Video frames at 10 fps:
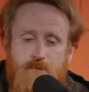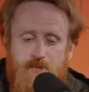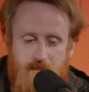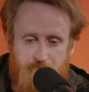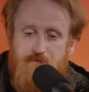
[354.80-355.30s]

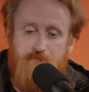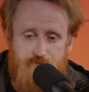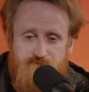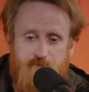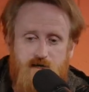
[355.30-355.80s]
in
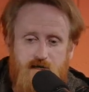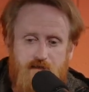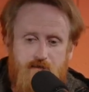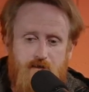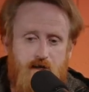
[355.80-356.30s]
people's
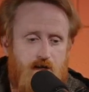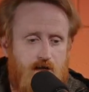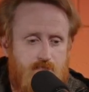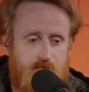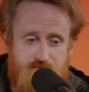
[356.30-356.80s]
mind
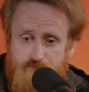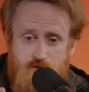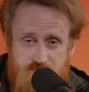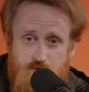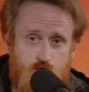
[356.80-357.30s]
uh, as
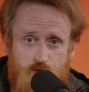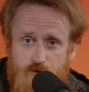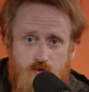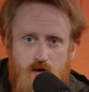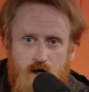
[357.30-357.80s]
far as
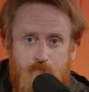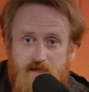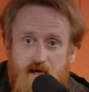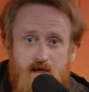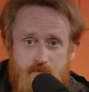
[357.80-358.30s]
nuclear
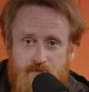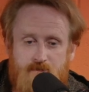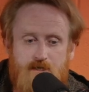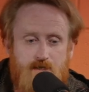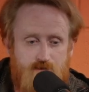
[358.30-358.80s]

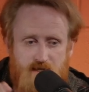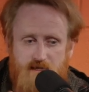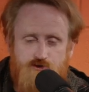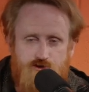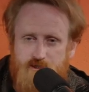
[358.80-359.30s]
Armageddon. They
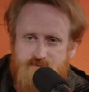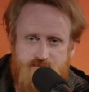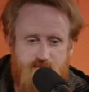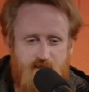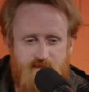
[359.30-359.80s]
had
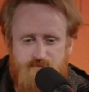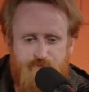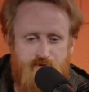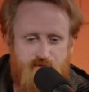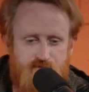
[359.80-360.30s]
just
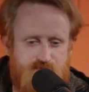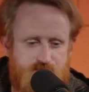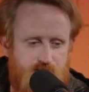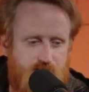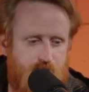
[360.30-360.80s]

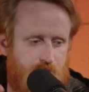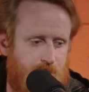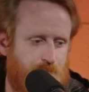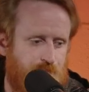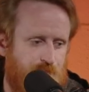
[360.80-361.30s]
experienced the
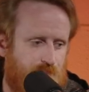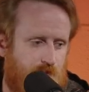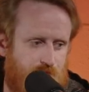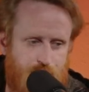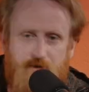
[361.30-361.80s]
uh,
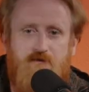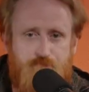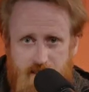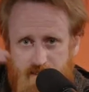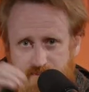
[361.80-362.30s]
the Bay of
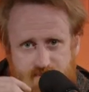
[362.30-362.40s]
Pigs